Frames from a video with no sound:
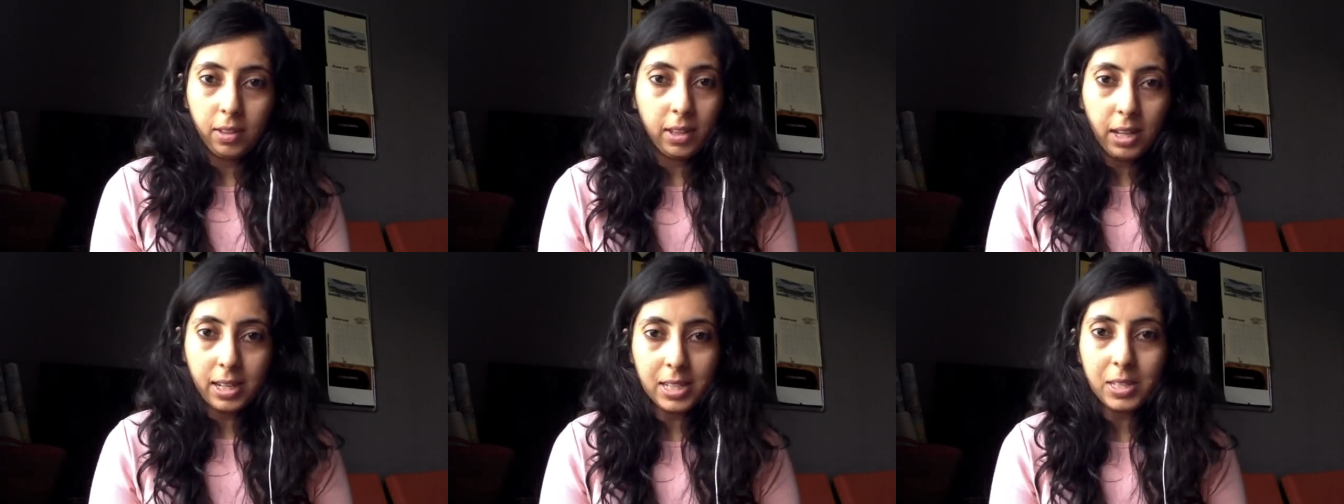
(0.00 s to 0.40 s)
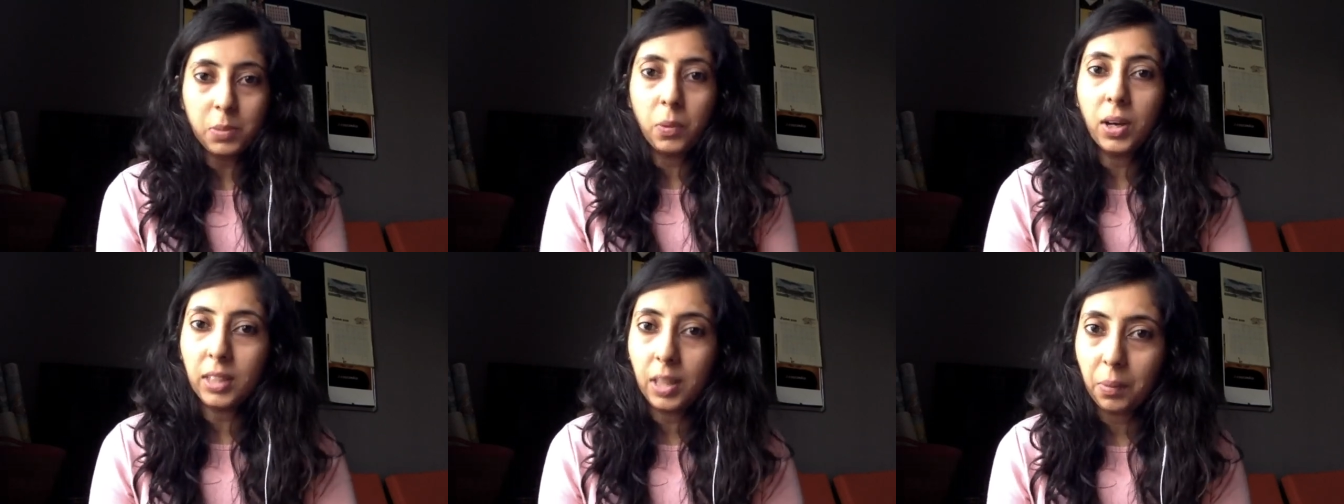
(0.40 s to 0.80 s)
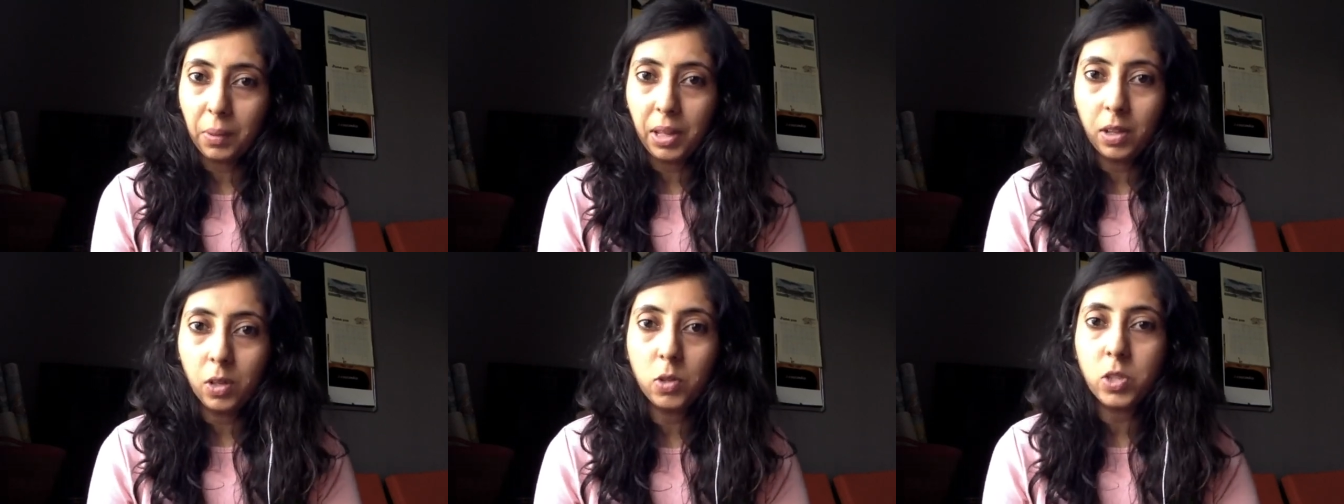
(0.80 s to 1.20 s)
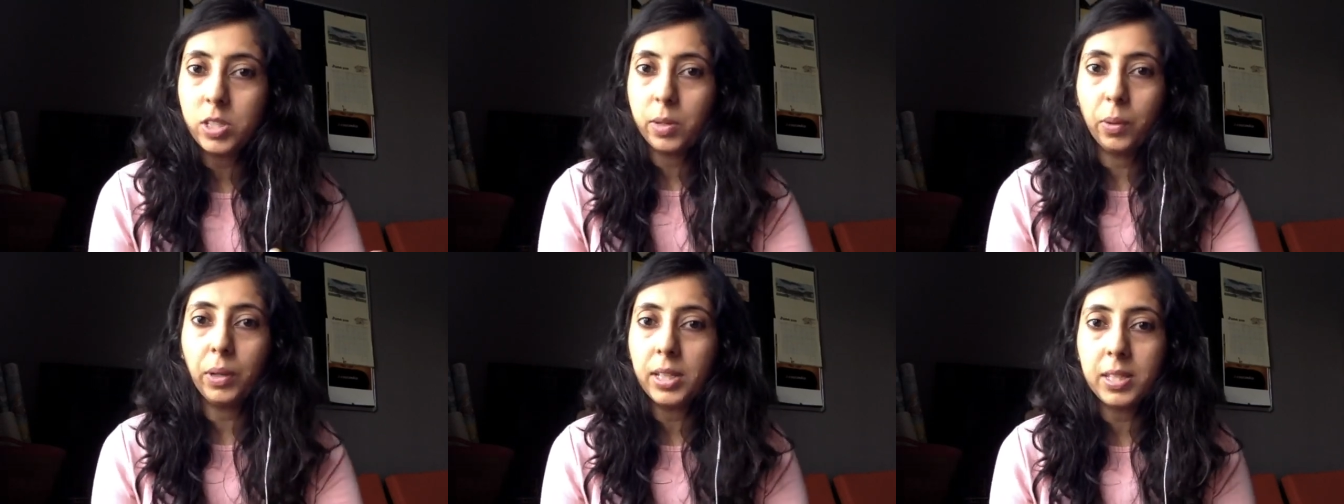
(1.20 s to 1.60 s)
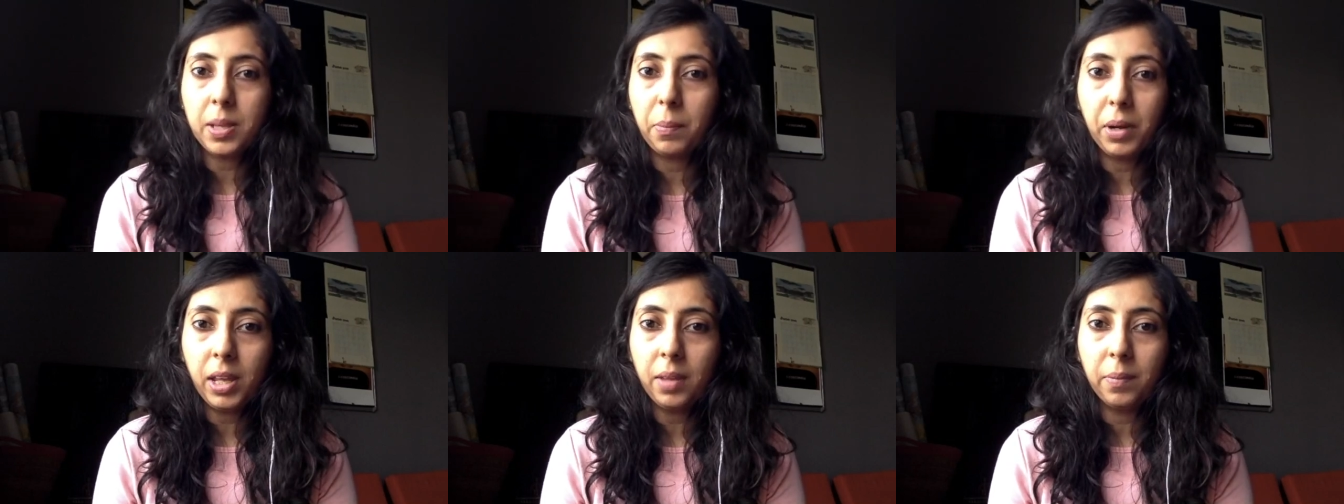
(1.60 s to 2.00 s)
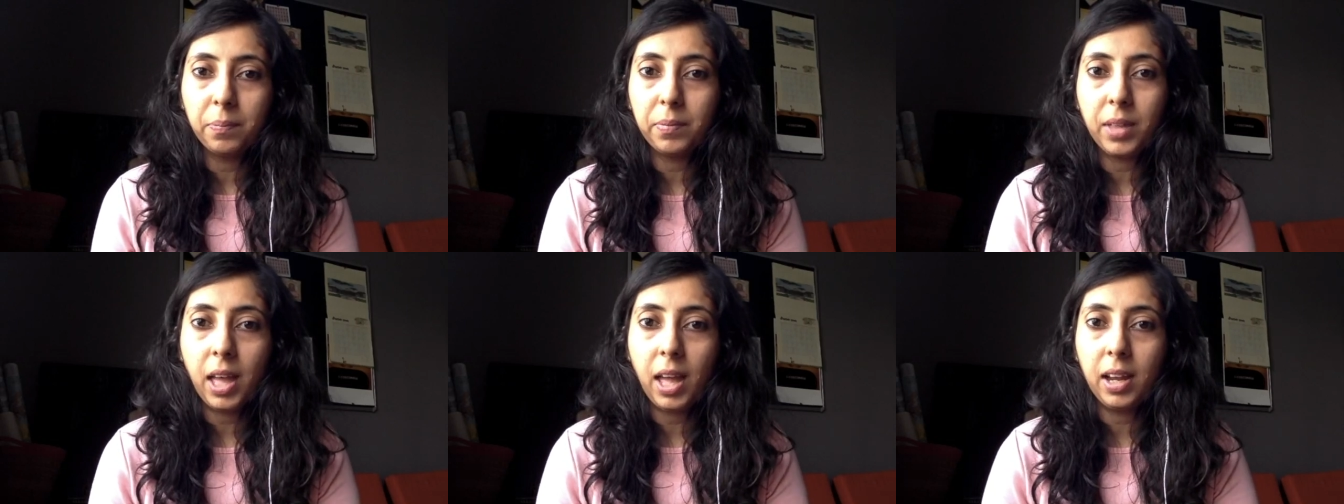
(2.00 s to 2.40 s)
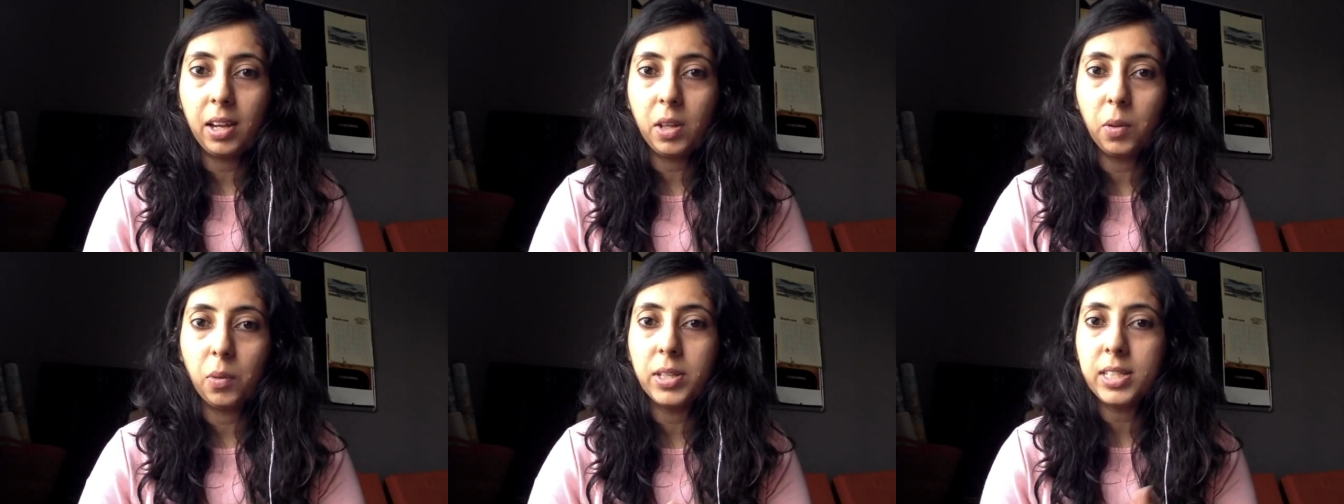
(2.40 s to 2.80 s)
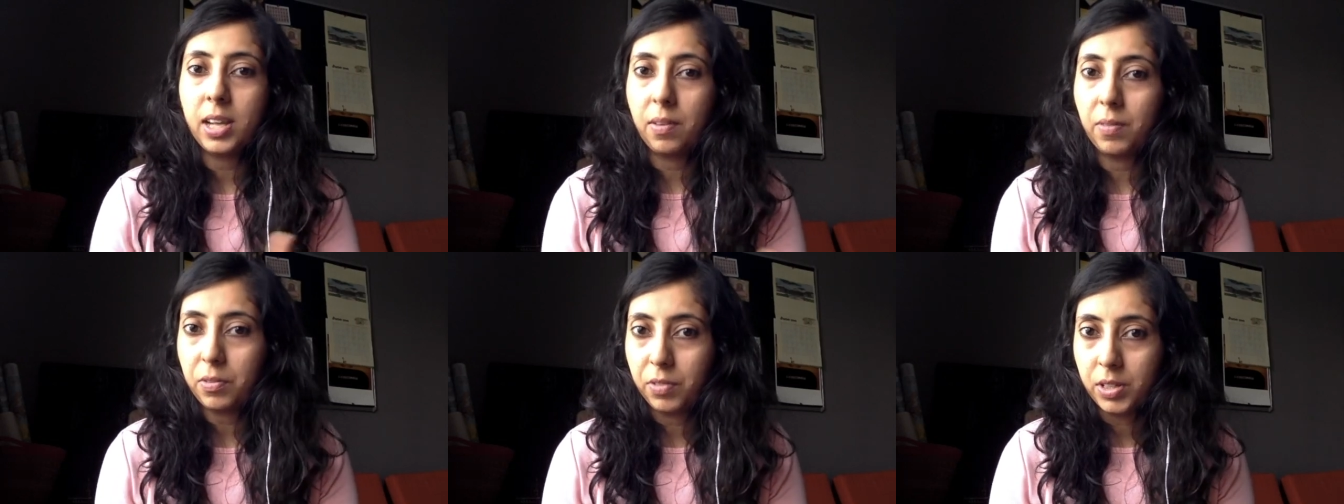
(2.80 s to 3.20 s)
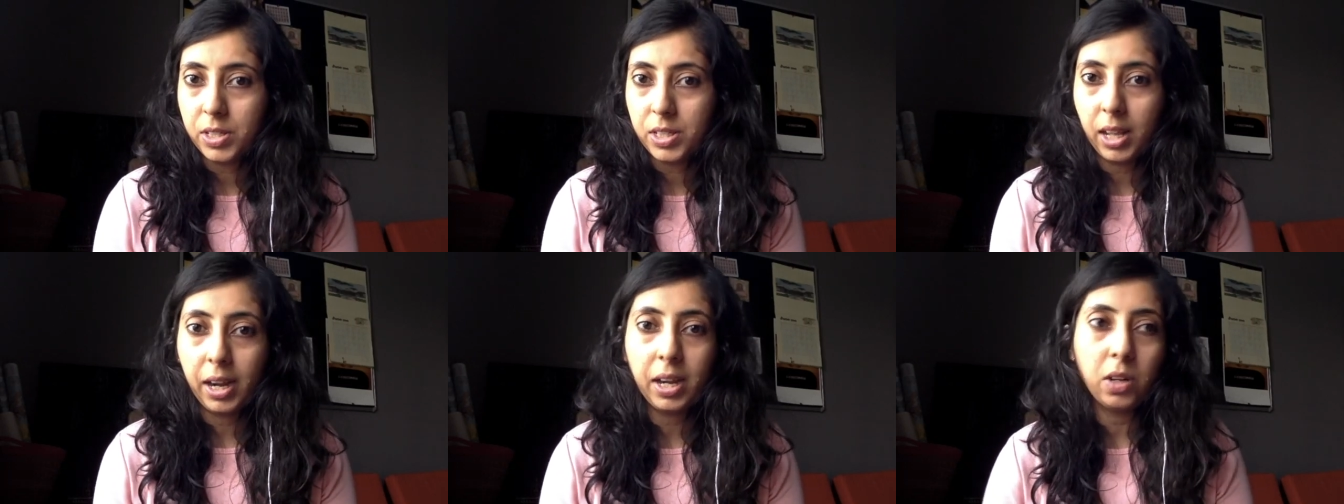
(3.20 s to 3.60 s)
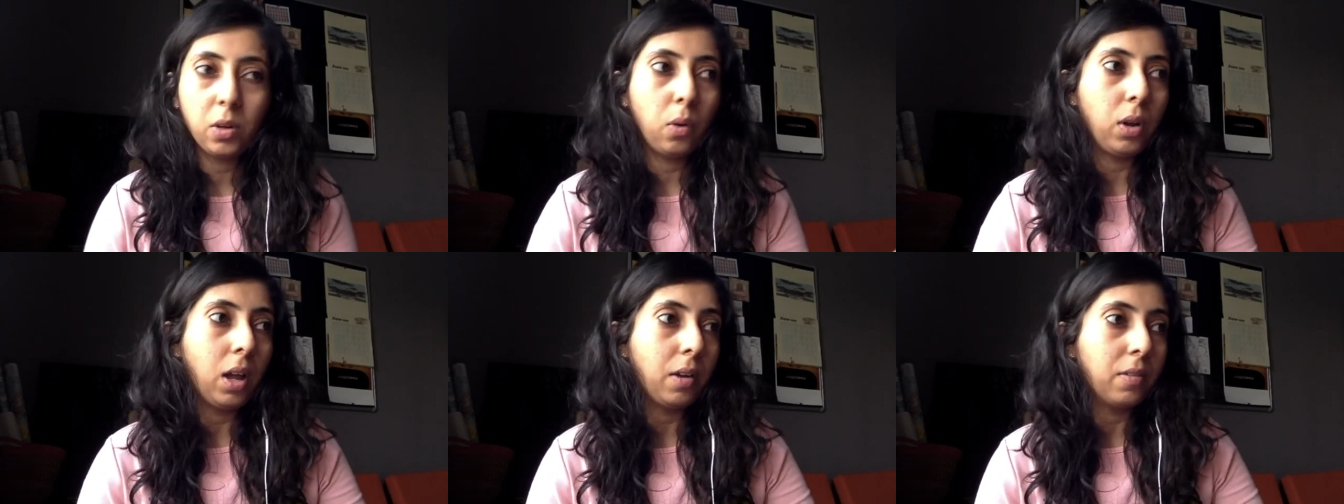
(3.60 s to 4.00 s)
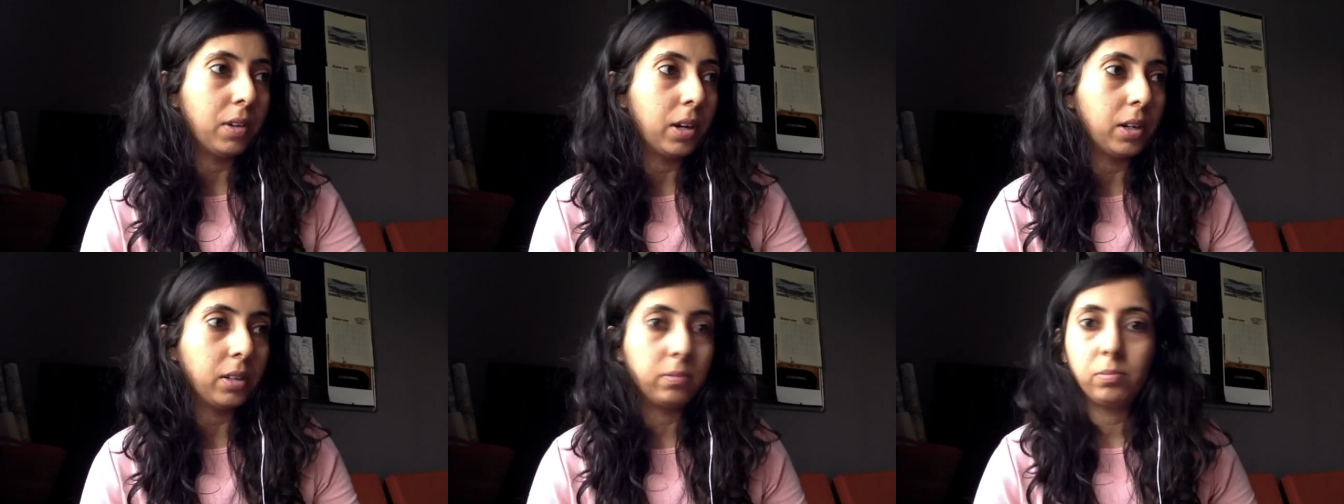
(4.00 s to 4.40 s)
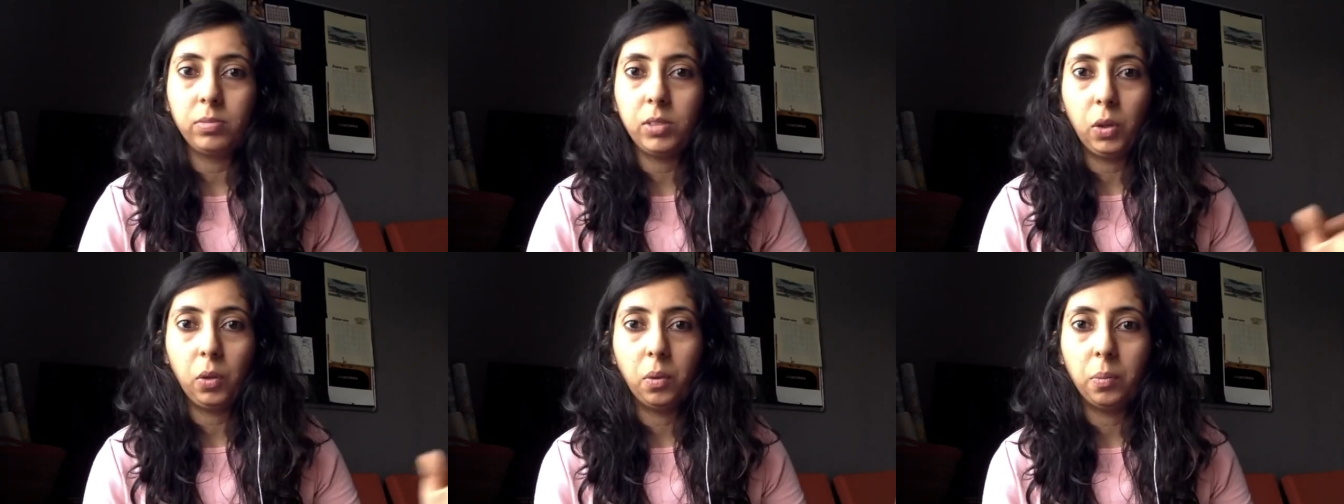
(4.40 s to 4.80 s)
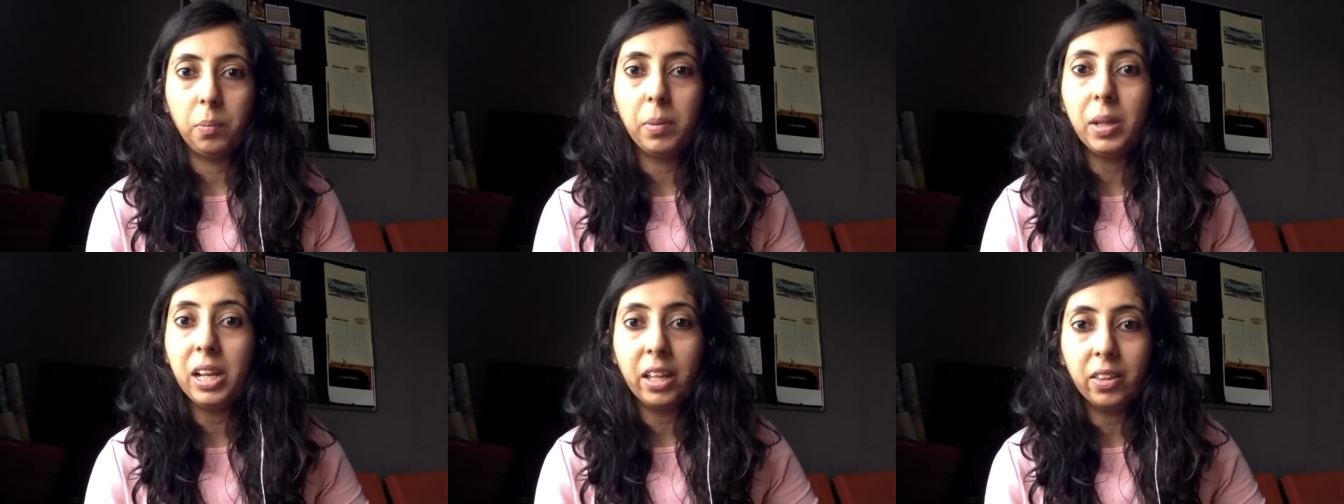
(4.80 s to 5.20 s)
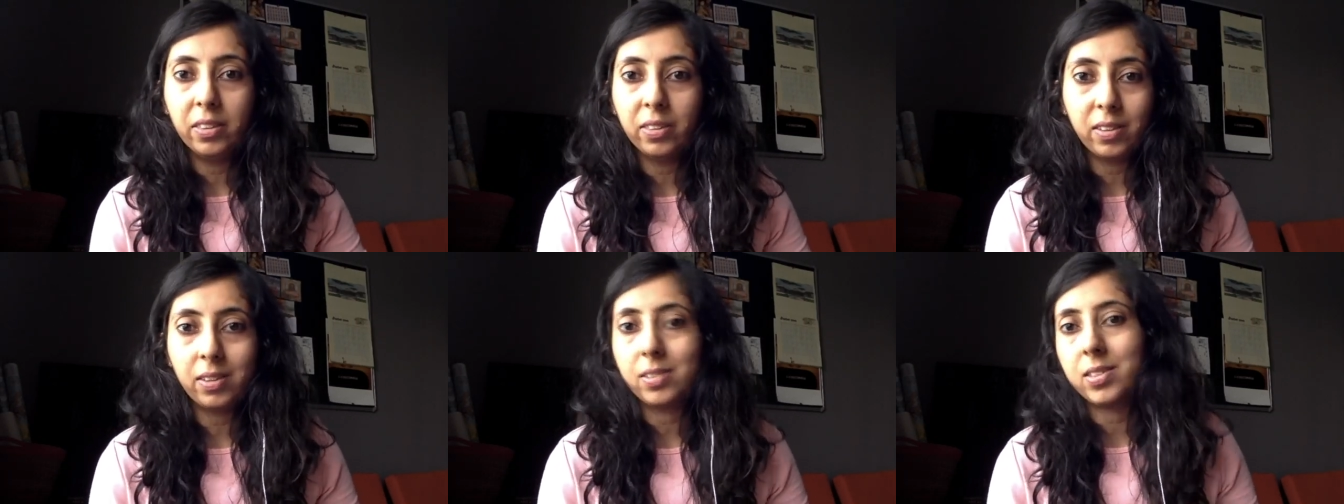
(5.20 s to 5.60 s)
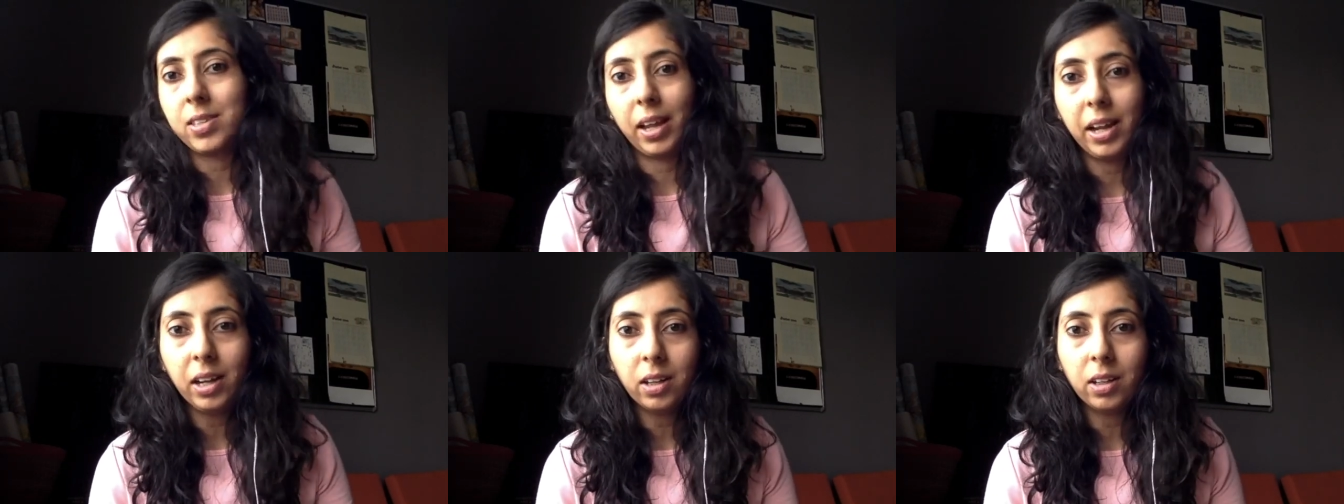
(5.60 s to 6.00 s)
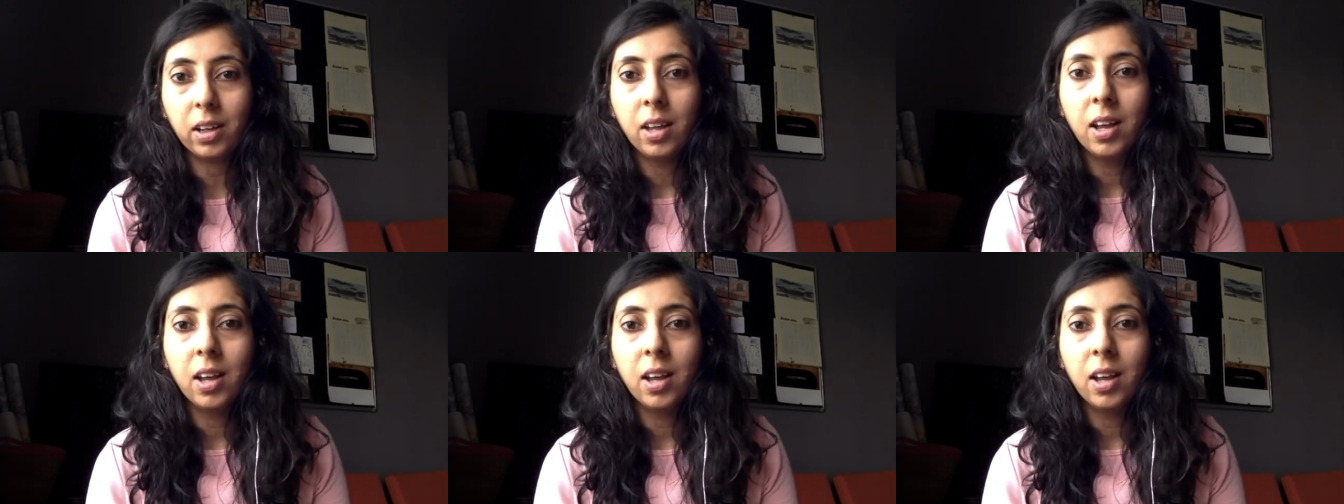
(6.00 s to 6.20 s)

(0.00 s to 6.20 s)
It doesn't work that way. You just look at somebody and, you know, it's love at first sight or love at, you know, millionth sight.